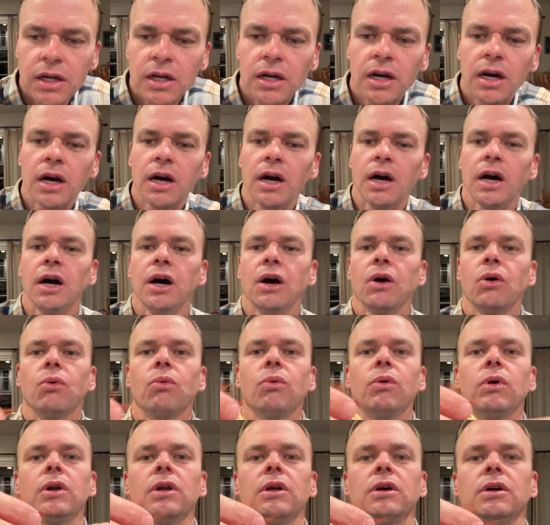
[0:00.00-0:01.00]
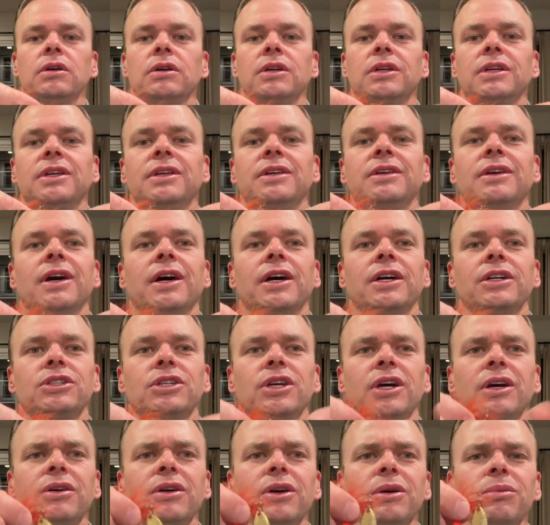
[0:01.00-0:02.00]
gosh,
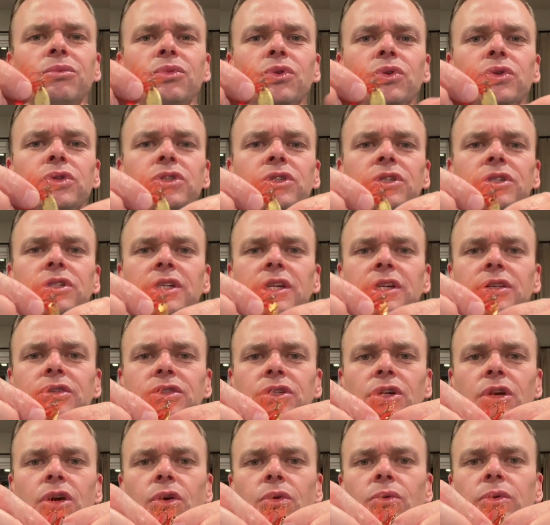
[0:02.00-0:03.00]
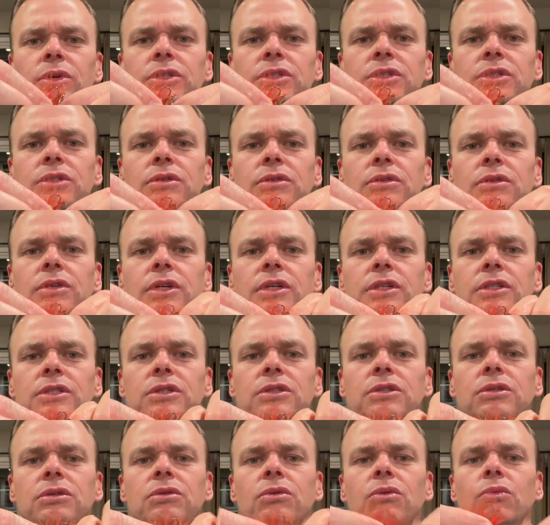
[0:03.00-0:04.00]
how come rooster tails always do this?
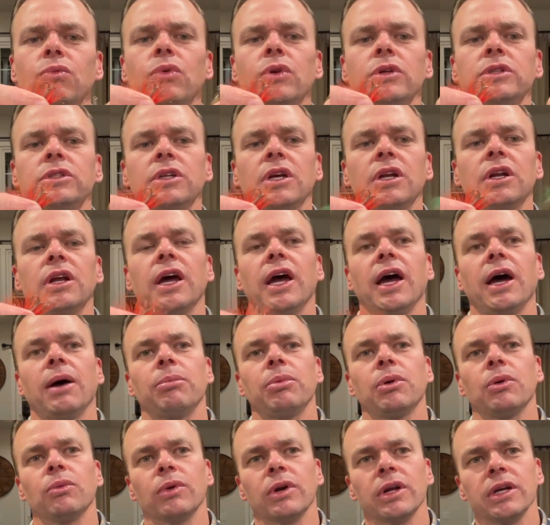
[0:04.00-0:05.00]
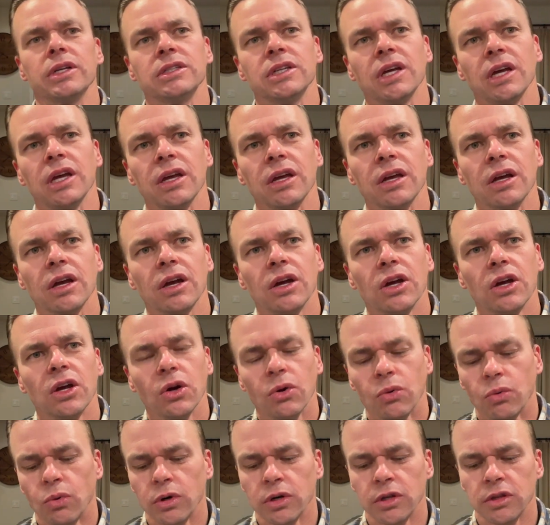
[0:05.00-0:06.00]
What's gonna happen when I take
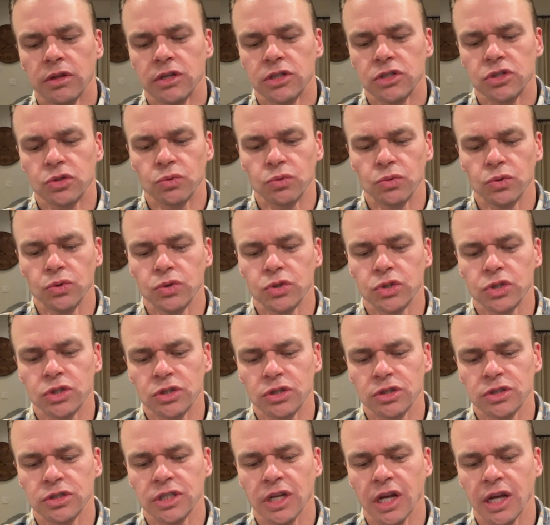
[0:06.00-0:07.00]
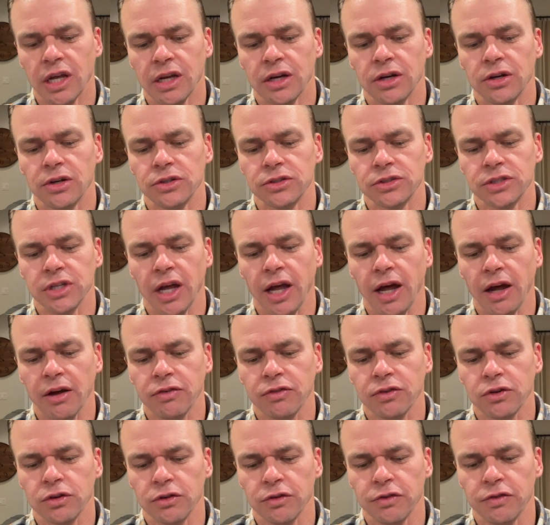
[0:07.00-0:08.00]
one of these rooster tails
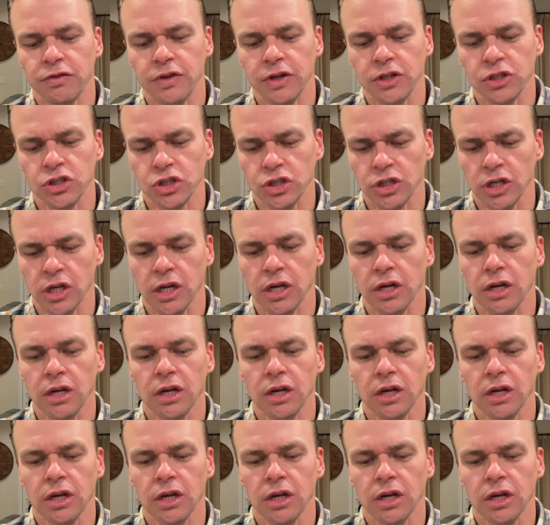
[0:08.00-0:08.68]
after fishing